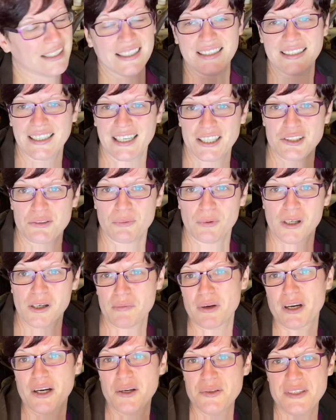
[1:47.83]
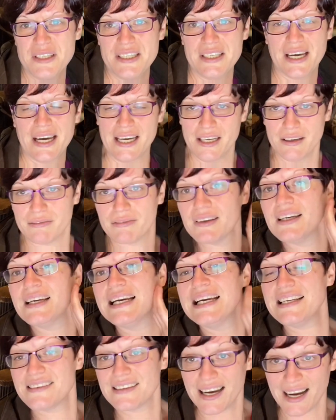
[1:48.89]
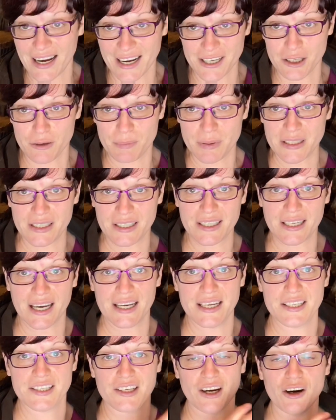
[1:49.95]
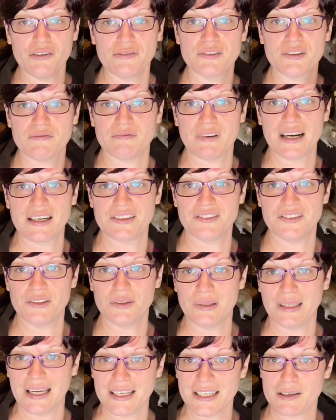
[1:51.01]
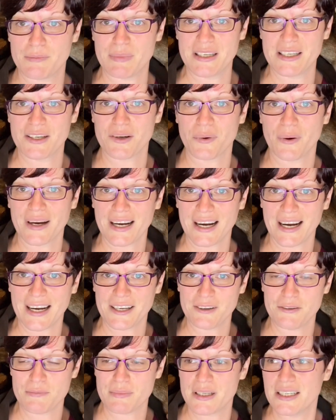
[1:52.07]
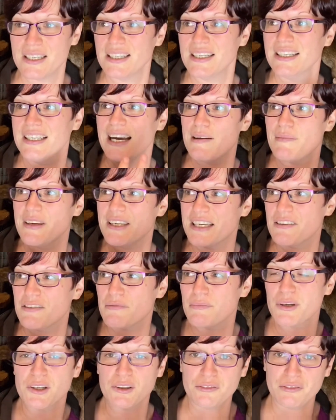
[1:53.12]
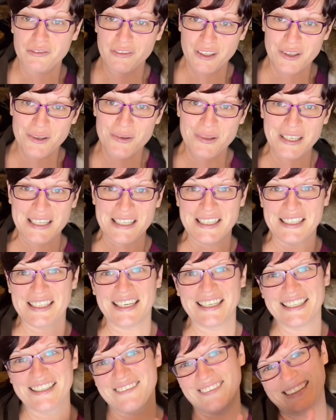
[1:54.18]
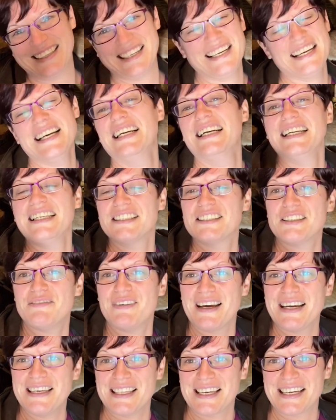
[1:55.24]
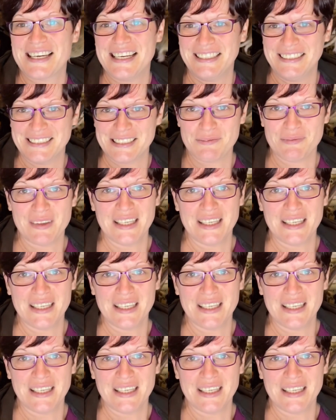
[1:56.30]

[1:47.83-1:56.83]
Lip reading: nice warm cozy cave. It's high up in the cage. Often rats do like being quite high up. It gives them a good view. They can kind of like survey the kingdom.